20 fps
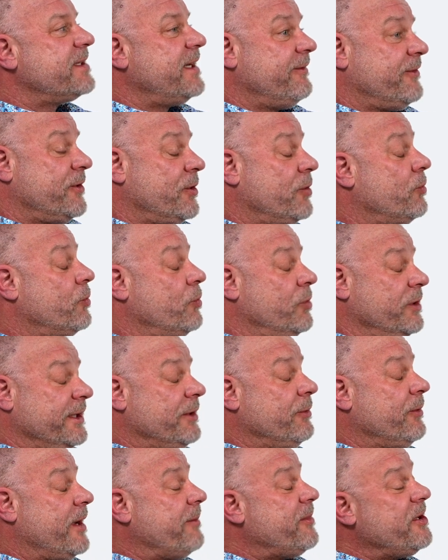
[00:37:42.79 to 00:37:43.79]
if they're really
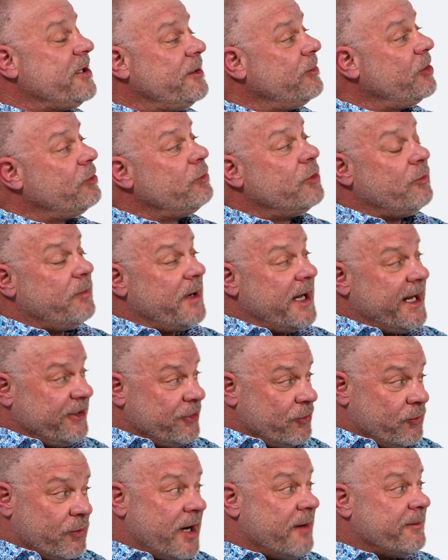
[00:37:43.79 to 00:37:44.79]
reputable, will buy
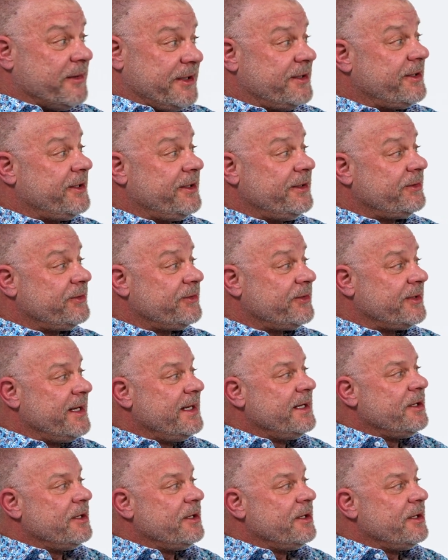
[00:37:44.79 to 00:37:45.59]
their raw materials.